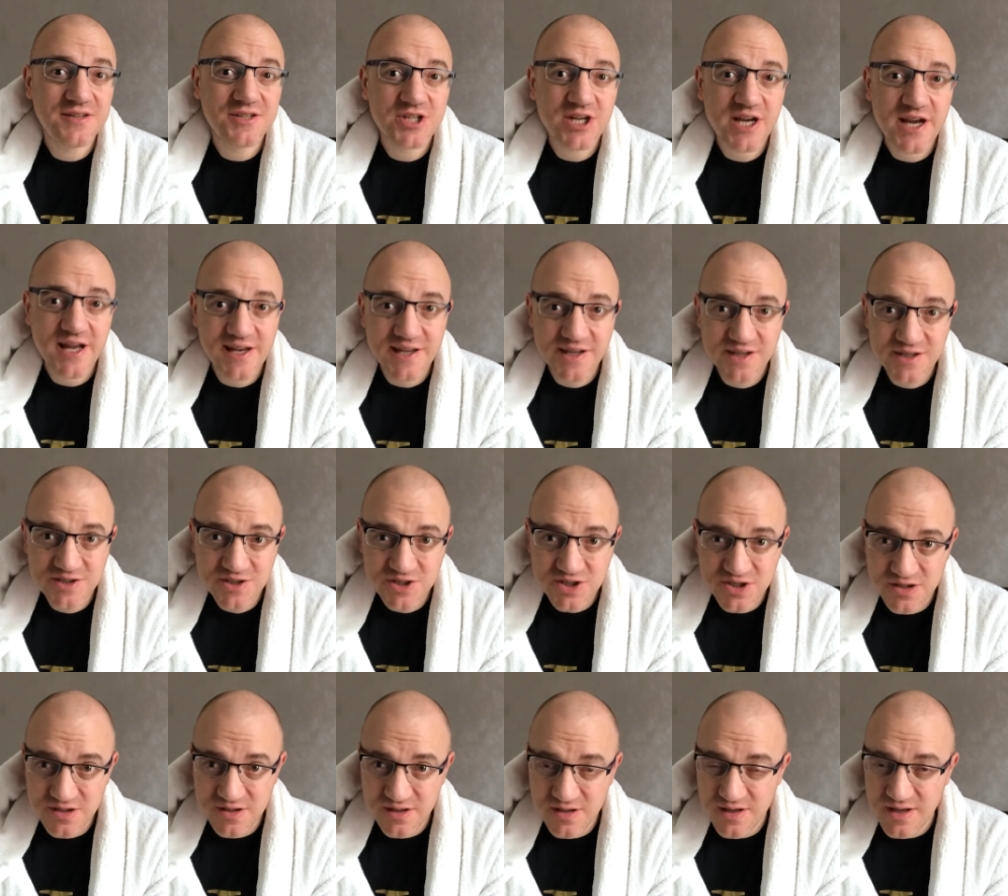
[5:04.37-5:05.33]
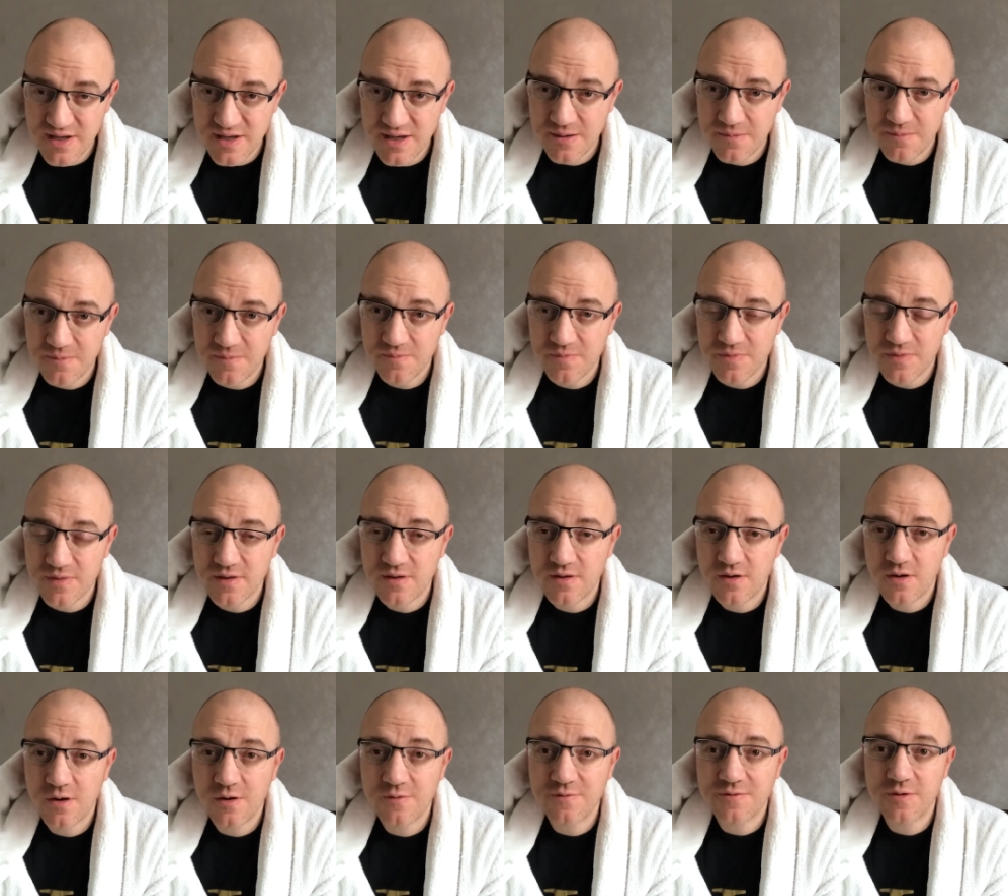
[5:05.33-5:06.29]
the challenge um,
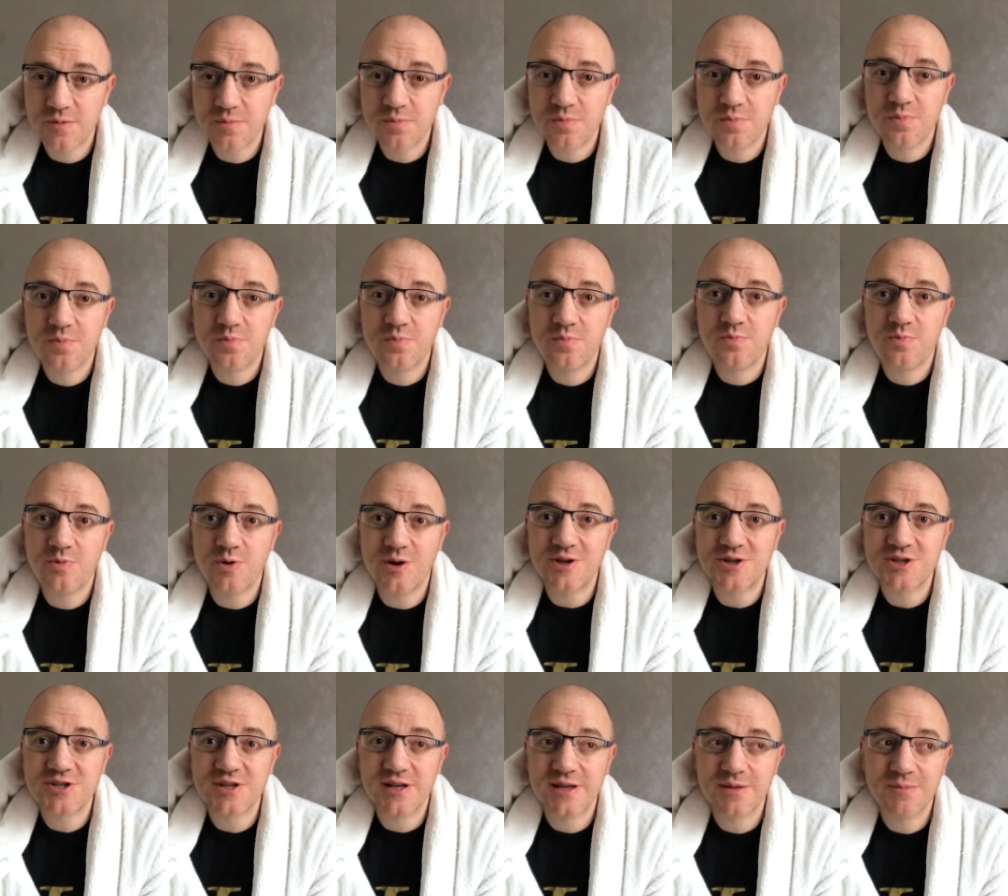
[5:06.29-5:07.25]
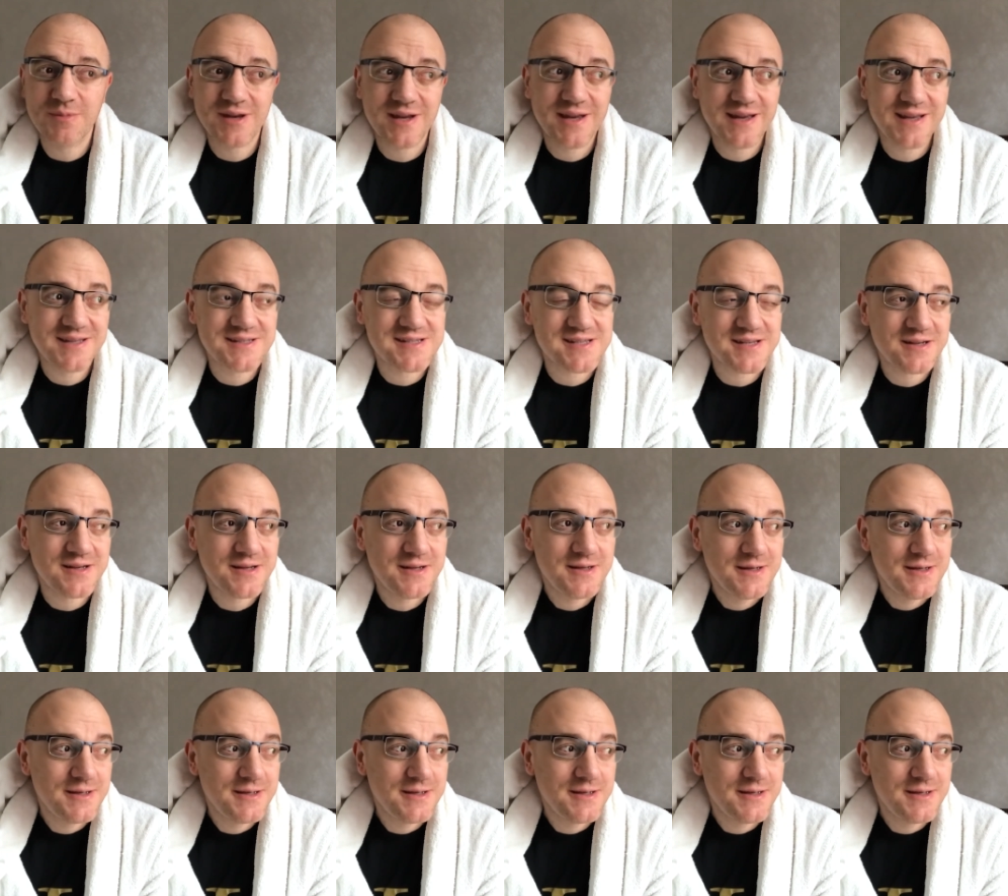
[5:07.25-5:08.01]
of the British Eliminator